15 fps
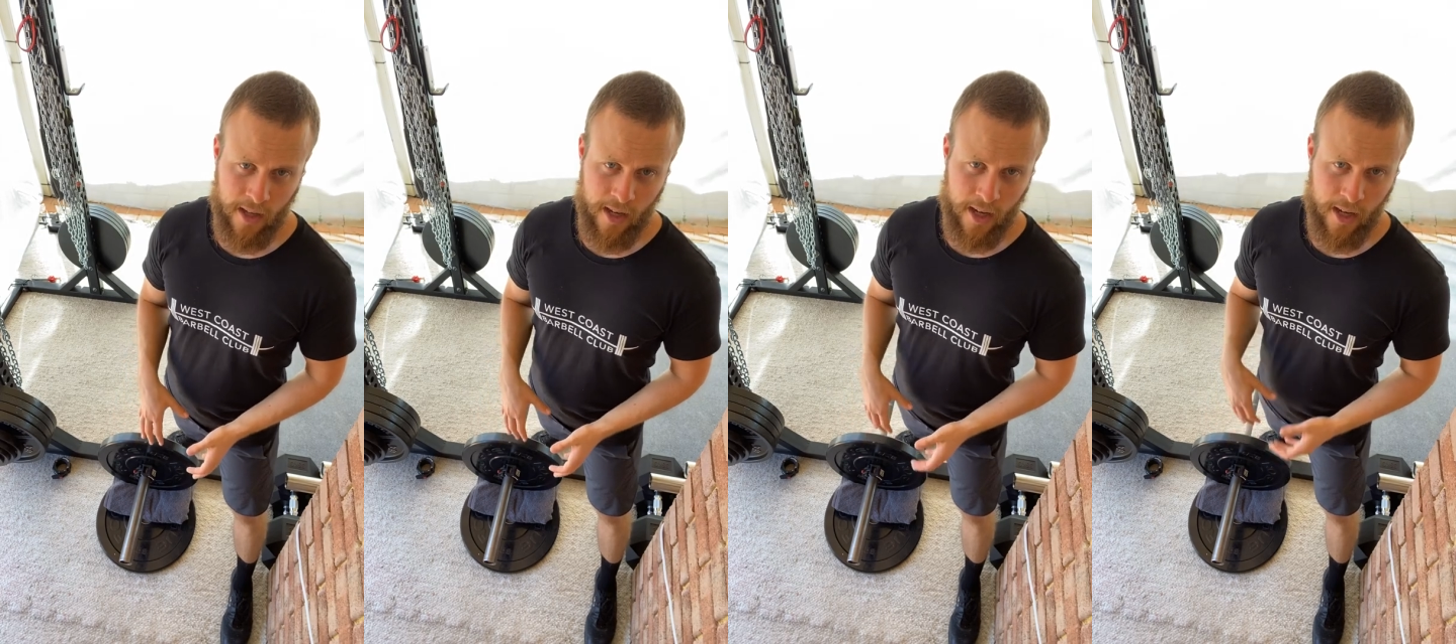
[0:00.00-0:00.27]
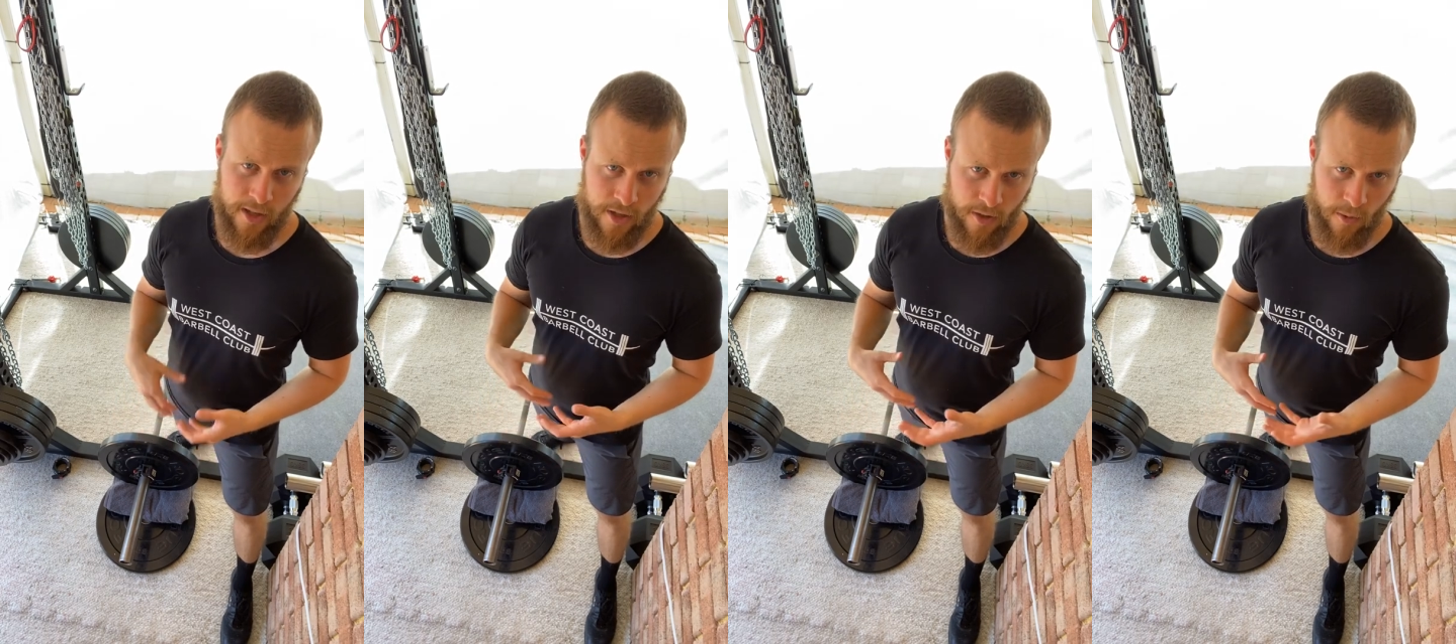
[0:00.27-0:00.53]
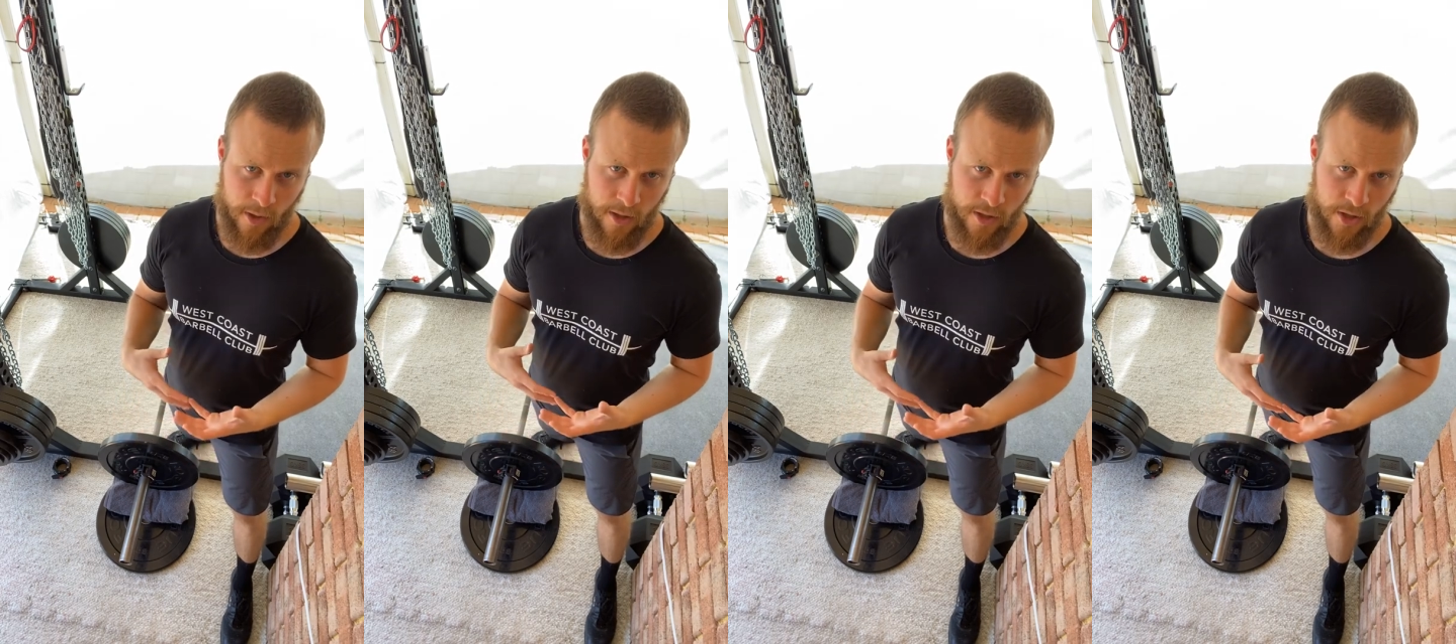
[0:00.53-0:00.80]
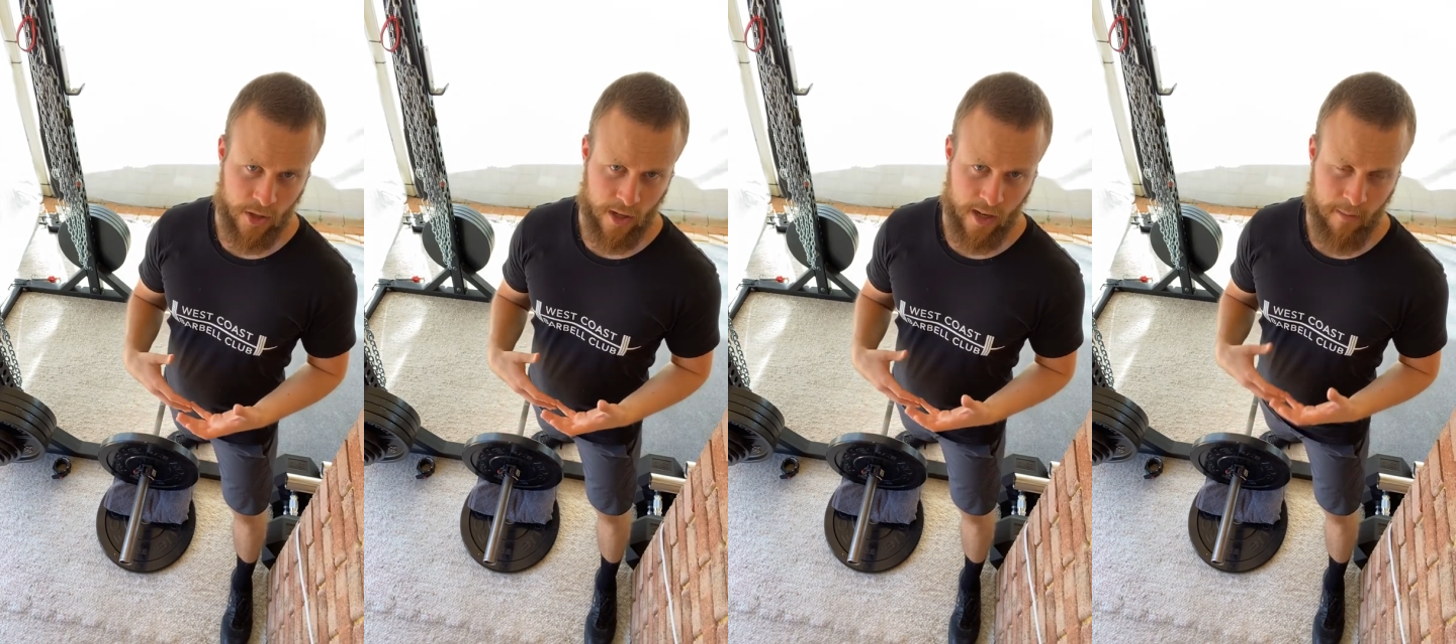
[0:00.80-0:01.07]
I do want you to
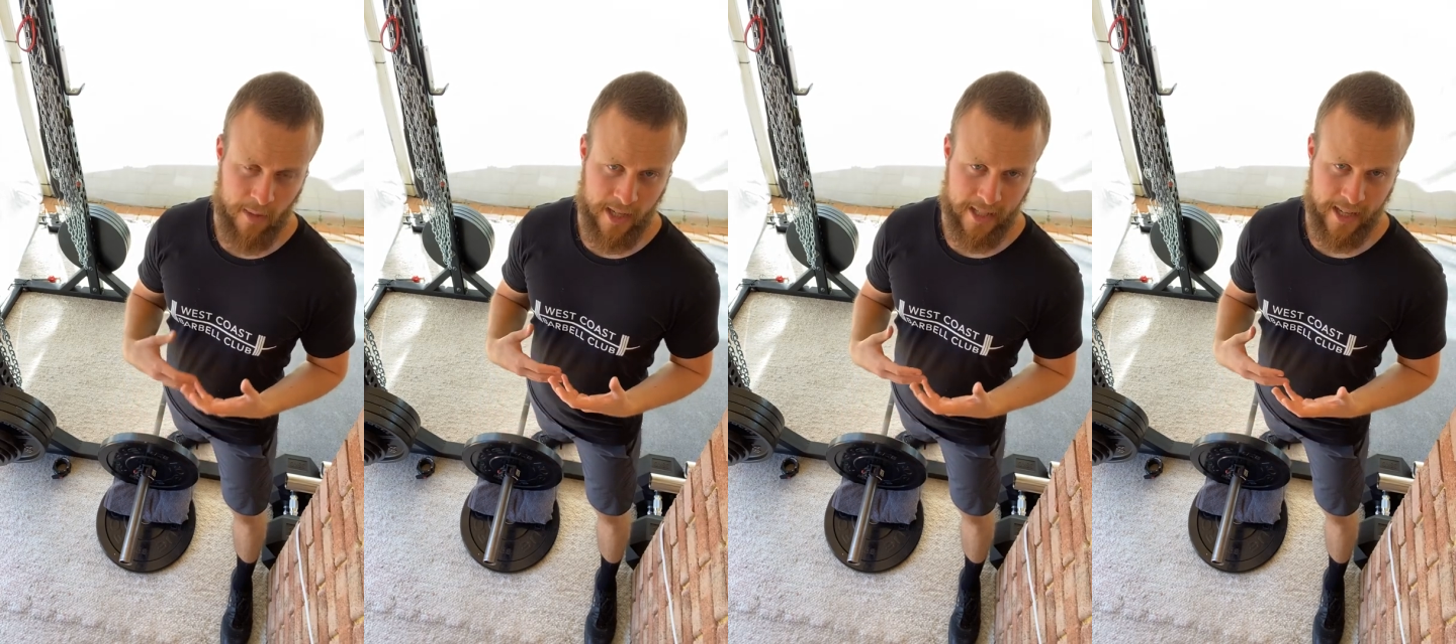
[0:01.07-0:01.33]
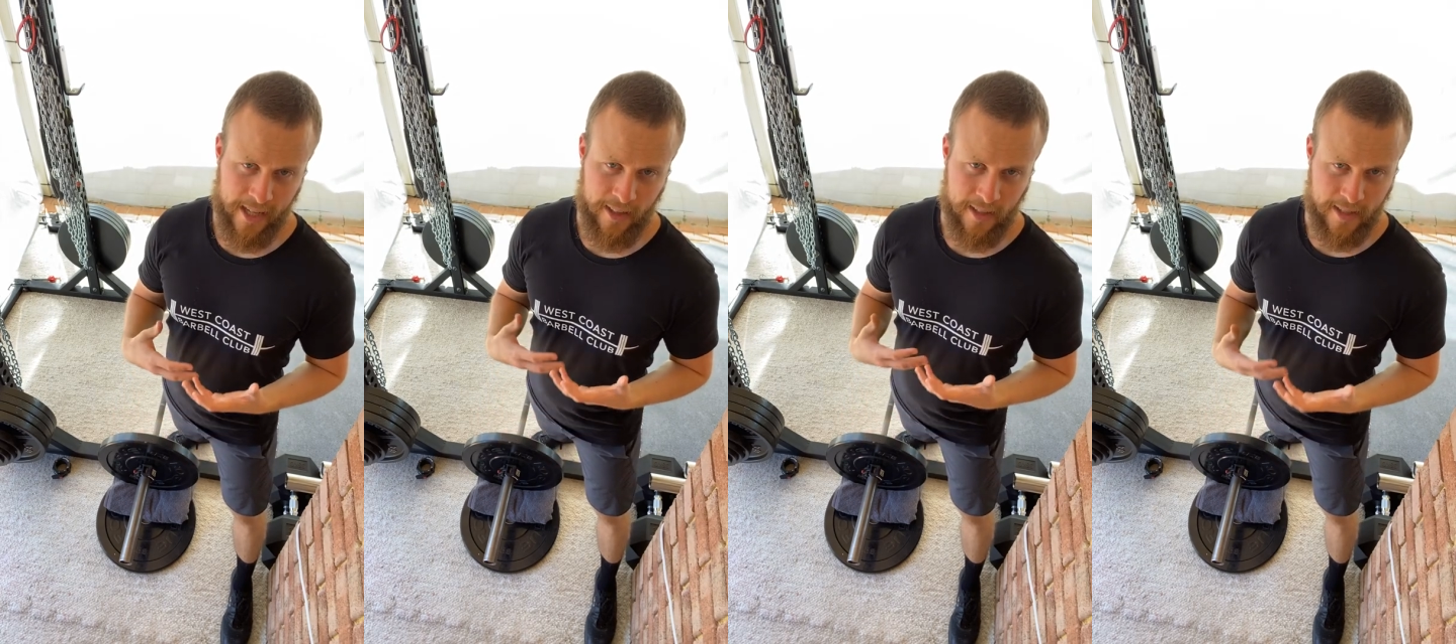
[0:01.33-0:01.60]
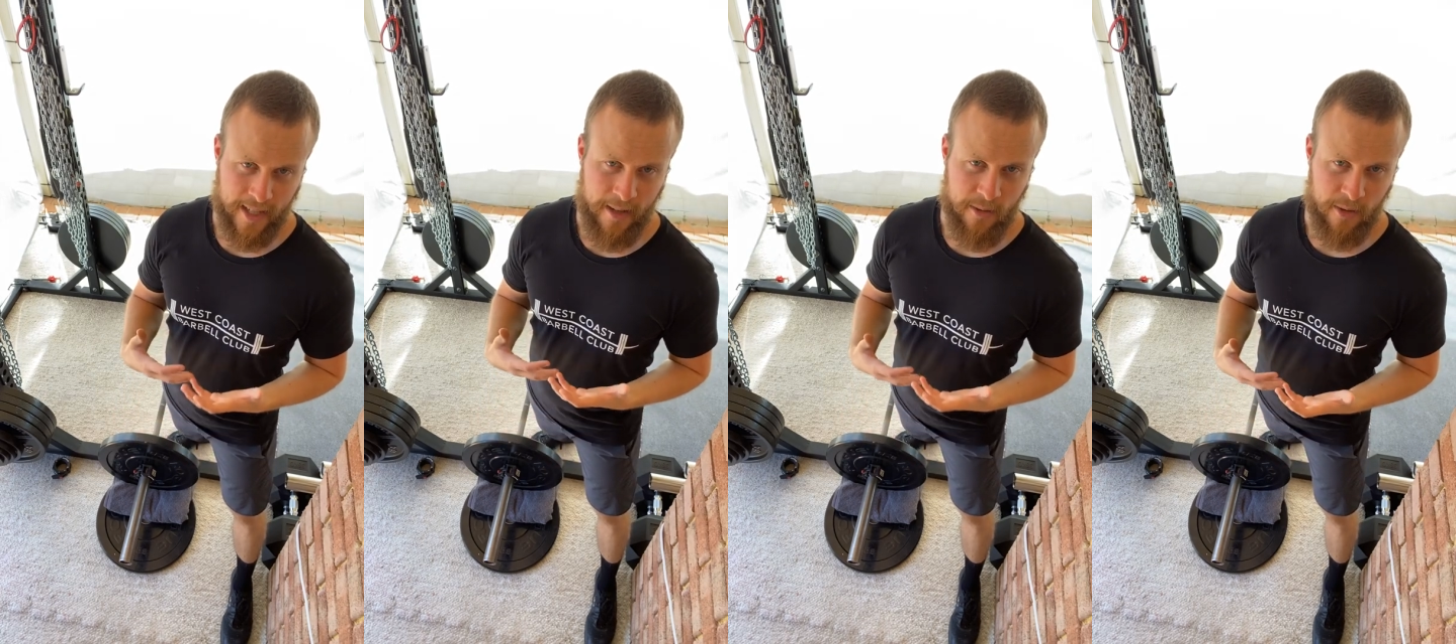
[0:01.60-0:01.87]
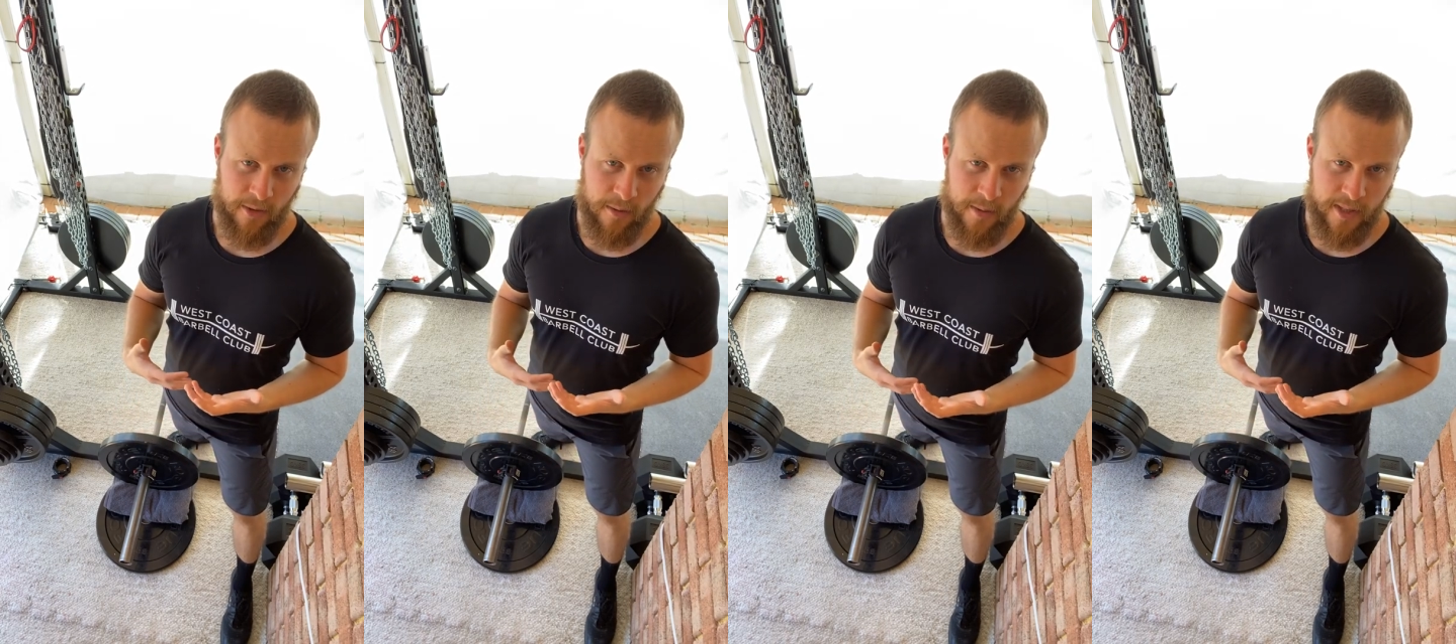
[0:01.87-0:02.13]
try and maintain the same sort of